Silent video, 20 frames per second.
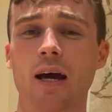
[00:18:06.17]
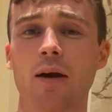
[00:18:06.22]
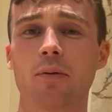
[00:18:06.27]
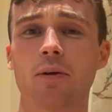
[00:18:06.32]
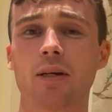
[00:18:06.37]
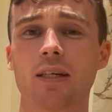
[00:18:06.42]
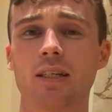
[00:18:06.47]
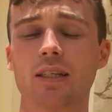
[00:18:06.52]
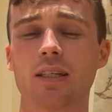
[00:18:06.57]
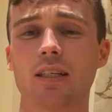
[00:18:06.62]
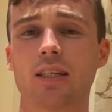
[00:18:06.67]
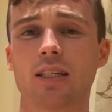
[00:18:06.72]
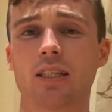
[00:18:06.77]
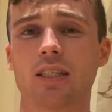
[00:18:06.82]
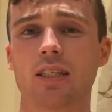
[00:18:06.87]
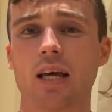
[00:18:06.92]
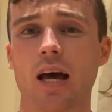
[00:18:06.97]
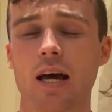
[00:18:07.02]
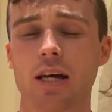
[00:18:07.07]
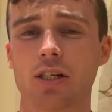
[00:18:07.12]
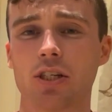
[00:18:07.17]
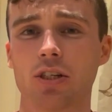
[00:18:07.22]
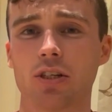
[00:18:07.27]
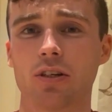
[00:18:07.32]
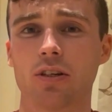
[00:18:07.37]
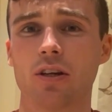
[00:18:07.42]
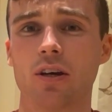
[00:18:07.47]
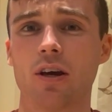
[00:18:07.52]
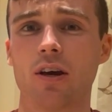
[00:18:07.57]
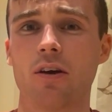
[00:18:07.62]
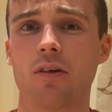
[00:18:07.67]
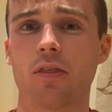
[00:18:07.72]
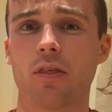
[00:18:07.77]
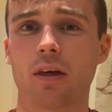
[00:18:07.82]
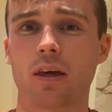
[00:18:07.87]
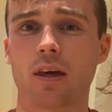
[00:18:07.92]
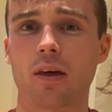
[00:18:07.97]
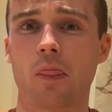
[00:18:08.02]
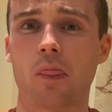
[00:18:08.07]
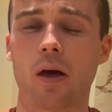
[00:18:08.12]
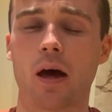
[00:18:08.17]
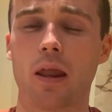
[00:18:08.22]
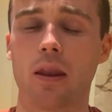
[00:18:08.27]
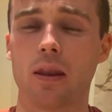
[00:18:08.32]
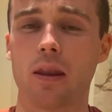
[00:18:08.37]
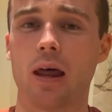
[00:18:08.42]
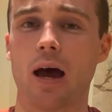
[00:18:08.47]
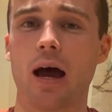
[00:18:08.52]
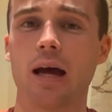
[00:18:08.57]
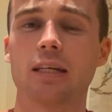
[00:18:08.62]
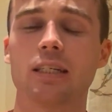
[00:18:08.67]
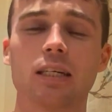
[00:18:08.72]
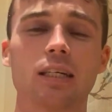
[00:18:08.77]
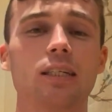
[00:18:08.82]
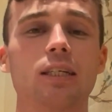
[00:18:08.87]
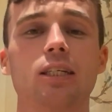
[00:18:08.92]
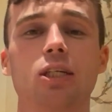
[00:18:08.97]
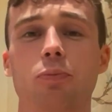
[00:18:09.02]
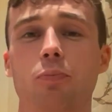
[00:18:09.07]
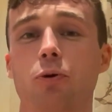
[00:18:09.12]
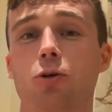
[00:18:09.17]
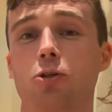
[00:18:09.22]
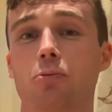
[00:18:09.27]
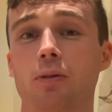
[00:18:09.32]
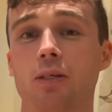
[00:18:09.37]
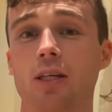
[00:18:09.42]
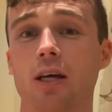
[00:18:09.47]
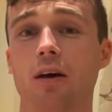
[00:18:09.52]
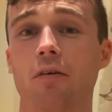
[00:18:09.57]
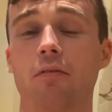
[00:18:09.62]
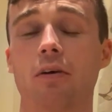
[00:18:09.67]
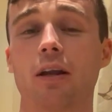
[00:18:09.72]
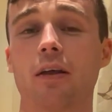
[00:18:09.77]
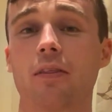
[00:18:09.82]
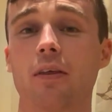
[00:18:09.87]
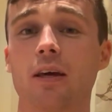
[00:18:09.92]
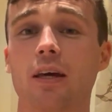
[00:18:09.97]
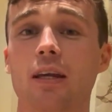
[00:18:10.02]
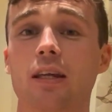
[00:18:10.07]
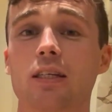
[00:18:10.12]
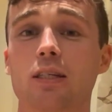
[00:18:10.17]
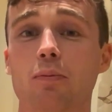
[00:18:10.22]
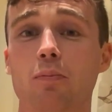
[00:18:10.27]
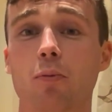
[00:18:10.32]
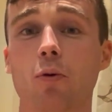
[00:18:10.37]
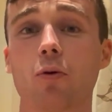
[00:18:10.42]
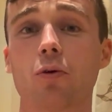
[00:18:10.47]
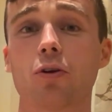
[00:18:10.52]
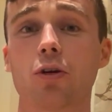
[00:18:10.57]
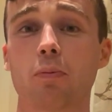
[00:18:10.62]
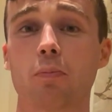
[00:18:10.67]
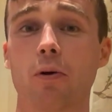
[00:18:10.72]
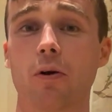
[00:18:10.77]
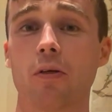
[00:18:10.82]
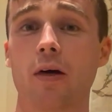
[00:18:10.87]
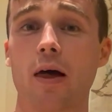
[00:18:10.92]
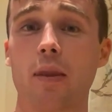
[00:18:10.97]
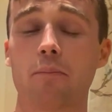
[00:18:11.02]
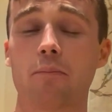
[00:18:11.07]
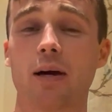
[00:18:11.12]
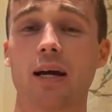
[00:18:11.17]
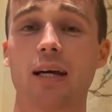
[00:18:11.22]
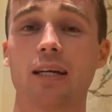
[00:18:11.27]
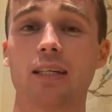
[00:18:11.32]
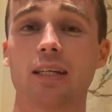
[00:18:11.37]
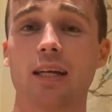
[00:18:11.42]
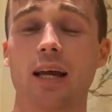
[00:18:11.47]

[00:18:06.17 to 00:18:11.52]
I went into this session thinking that I did need to push myself, and I think it is important to bear that in mind.